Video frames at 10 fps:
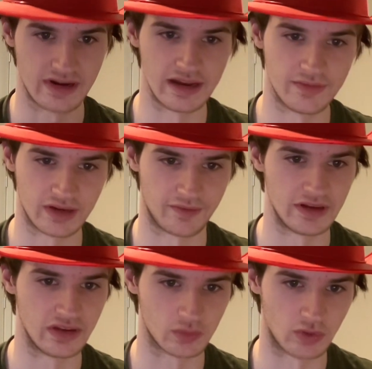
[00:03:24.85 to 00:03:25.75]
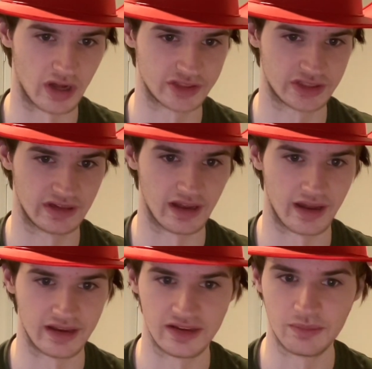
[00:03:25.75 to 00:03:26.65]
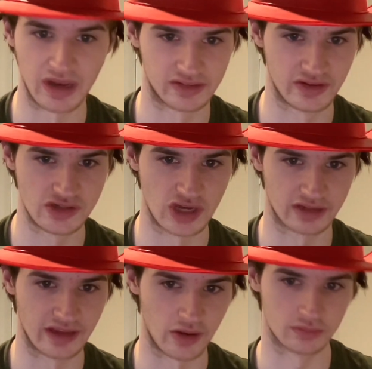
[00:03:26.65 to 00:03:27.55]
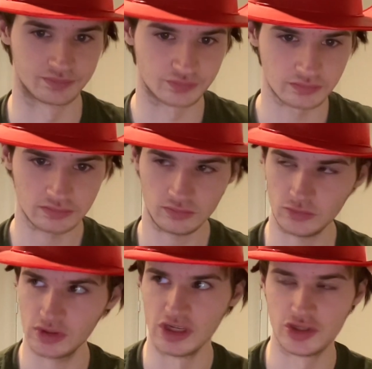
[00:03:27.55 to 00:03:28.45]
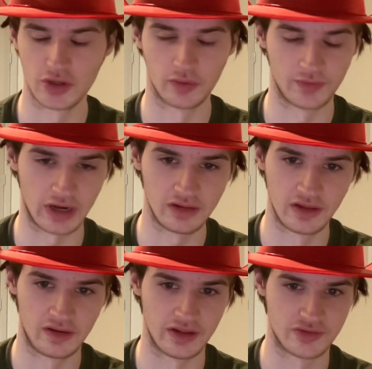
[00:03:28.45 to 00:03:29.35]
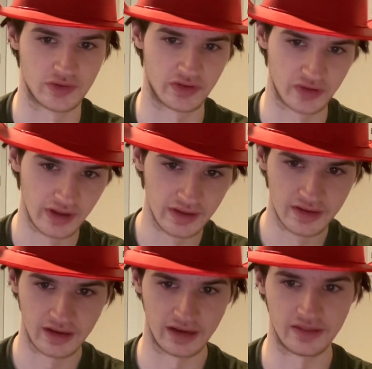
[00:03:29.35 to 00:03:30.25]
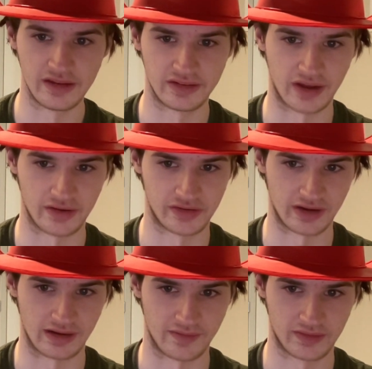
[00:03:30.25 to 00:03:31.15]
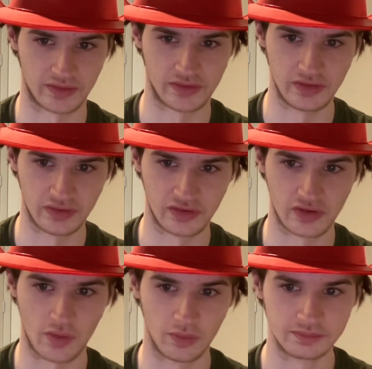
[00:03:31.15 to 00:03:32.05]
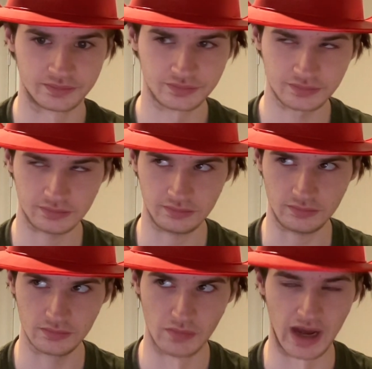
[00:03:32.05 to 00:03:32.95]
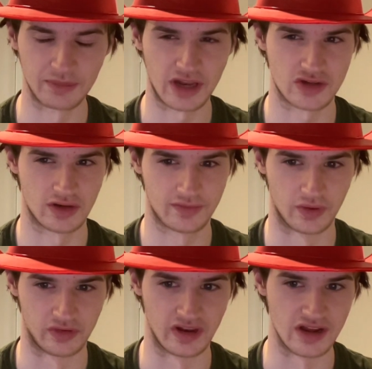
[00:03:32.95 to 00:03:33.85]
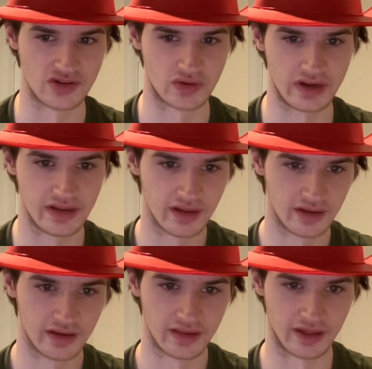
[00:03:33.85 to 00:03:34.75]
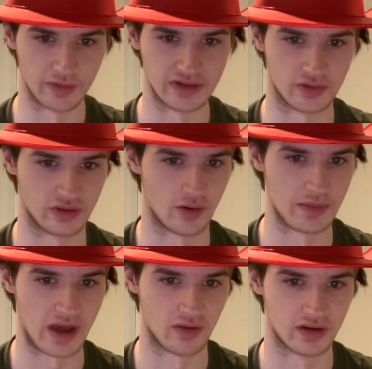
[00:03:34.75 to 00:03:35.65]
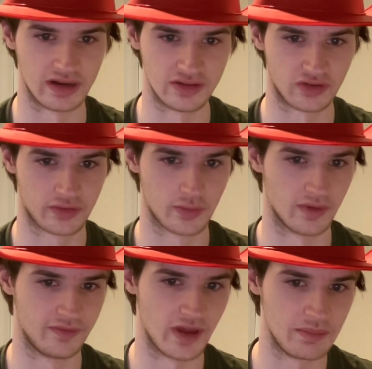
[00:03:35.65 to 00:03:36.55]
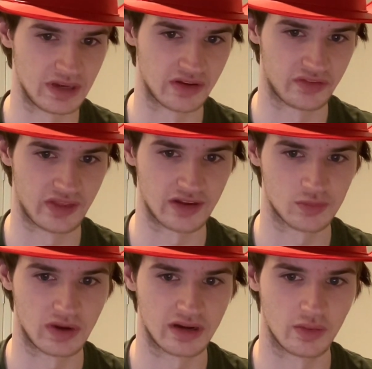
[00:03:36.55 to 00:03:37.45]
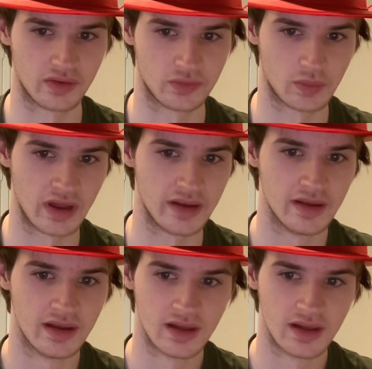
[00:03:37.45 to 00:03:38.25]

even if he is washed, uh, he mentally checked out. He showed very little interest in the entire second half of the season. So I'm not sure if there's an injury that we don't know about or he just threw a fit because things weren't going his way.